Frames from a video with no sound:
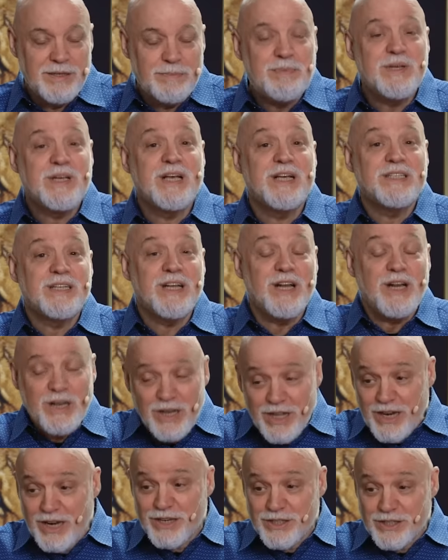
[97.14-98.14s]
Because
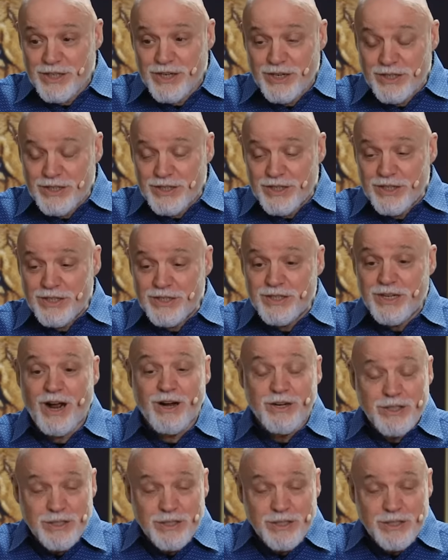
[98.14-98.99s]
little churches are